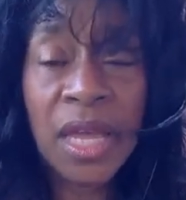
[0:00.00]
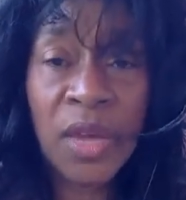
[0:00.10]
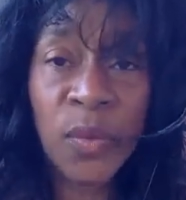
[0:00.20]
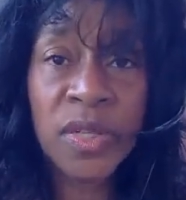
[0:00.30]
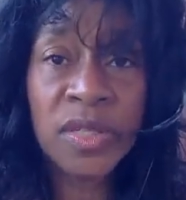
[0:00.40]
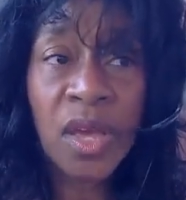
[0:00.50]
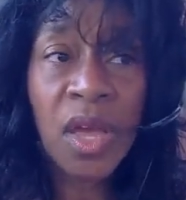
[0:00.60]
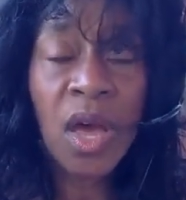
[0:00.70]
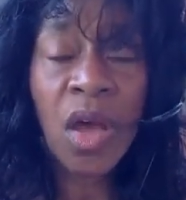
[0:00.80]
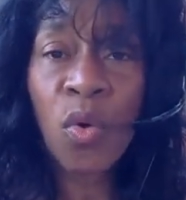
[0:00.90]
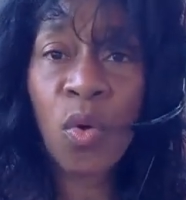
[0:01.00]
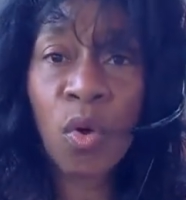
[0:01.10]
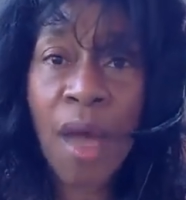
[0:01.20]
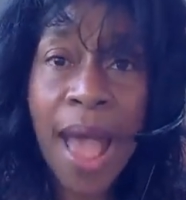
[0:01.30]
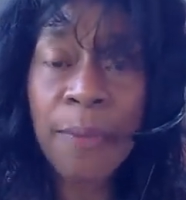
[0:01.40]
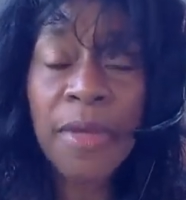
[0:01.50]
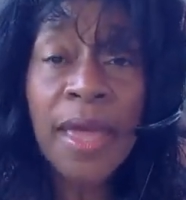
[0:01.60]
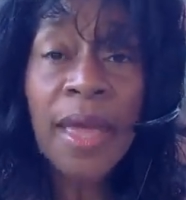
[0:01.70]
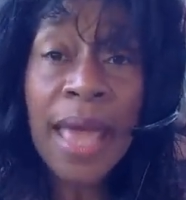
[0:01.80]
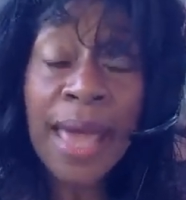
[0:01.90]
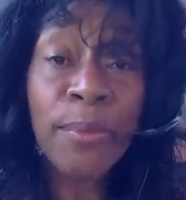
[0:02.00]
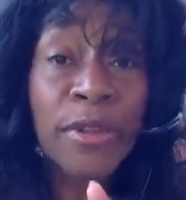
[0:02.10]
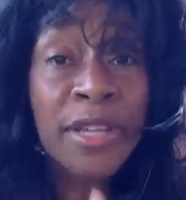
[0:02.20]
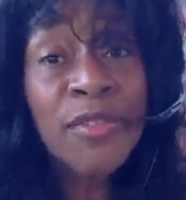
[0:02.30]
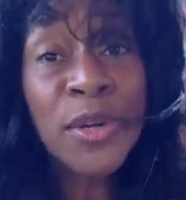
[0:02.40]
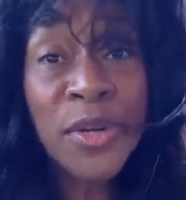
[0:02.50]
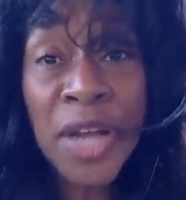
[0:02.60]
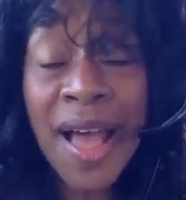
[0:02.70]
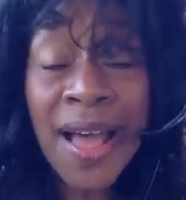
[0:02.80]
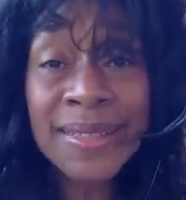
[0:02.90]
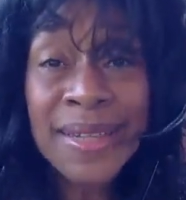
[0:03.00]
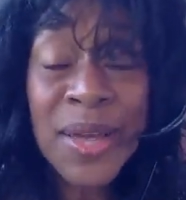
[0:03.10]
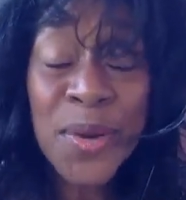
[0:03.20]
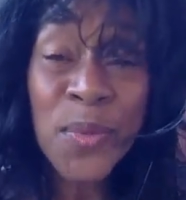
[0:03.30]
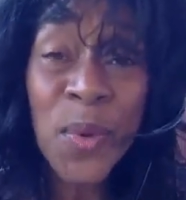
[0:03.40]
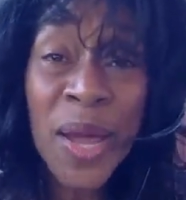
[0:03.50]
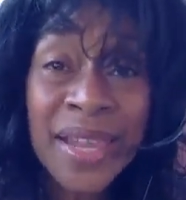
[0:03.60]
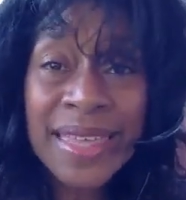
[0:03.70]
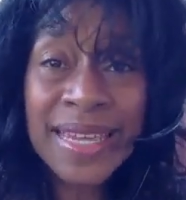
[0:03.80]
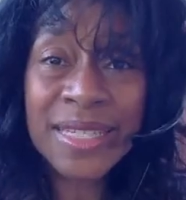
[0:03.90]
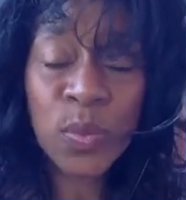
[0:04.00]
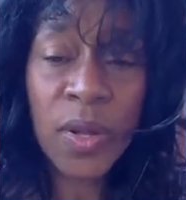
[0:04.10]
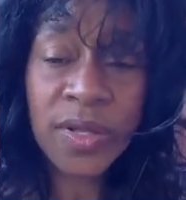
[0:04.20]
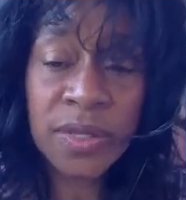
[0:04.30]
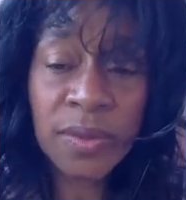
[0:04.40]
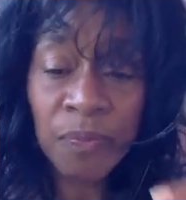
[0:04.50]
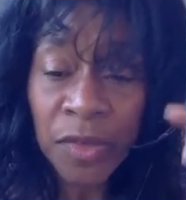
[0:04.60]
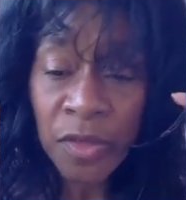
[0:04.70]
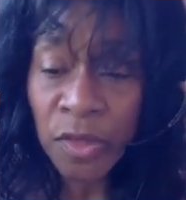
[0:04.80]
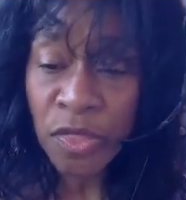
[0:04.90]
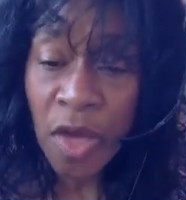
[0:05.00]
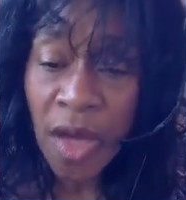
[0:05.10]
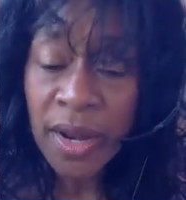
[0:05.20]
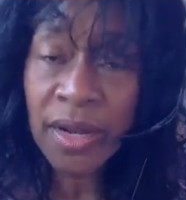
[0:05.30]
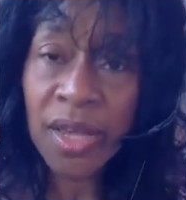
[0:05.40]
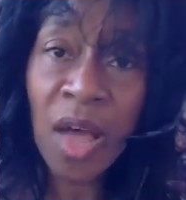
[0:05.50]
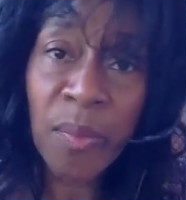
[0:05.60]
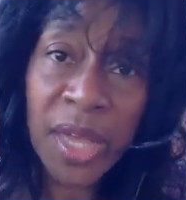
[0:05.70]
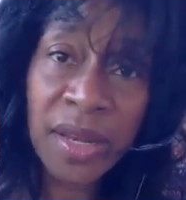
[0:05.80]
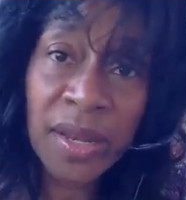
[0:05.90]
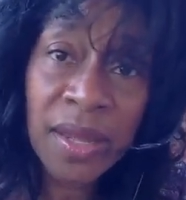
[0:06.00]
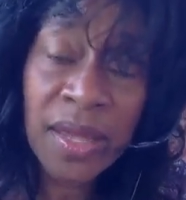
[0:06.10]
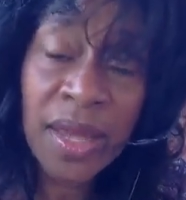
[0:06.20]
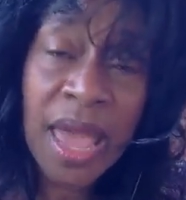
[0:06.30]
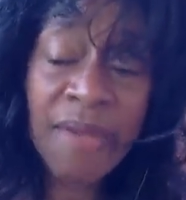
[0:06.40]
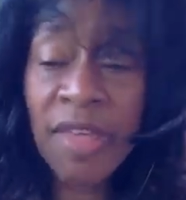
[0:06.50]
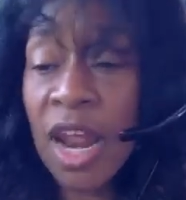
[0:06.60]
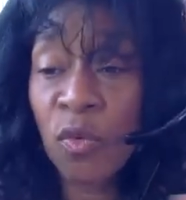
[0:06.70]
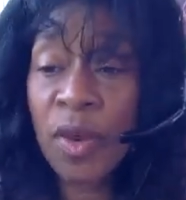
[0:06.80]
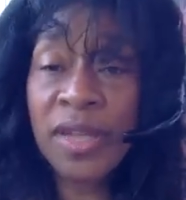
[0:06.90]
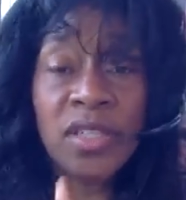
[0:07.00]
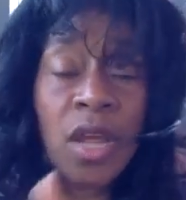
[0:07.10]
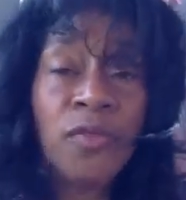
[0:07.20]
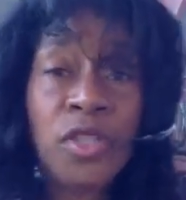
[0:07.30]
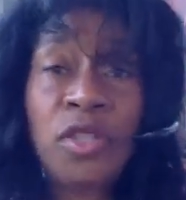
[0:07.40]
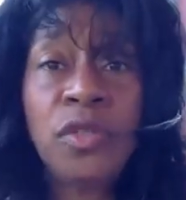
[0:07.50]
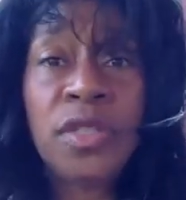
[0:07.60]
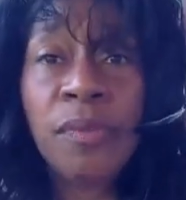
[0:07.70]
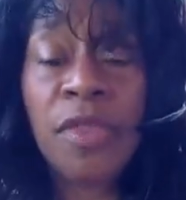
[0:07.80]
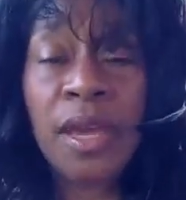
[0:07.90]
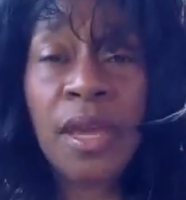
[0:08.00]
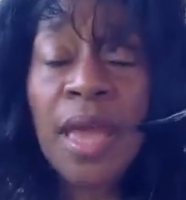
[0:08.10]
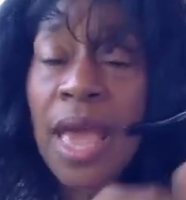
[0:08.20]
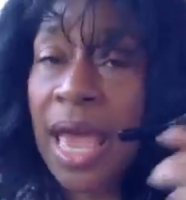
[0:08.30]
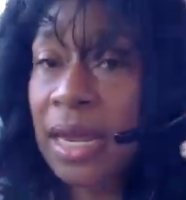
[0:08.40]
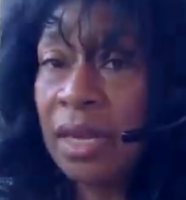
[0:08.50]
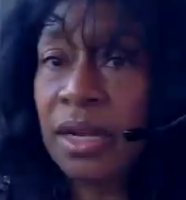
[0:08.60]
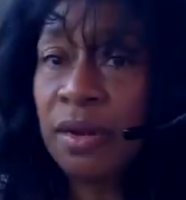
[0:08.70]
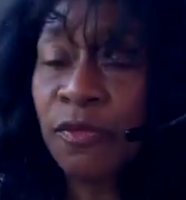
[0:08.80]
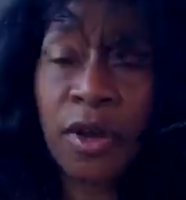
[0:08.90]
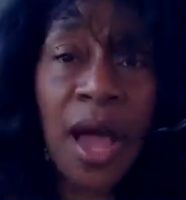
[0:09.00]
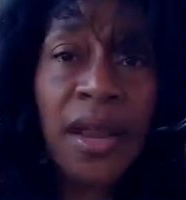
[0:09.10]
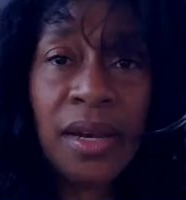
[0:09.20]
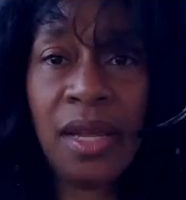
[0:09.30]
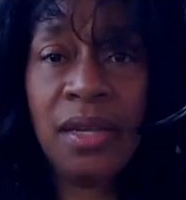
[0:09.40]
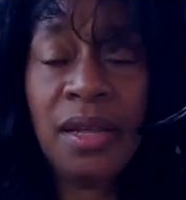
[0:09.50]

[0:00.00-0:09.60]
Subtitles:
It was, oh crap. And believe it or not, one of these was the thought had come in and then I raced off to do something and had forgotten it.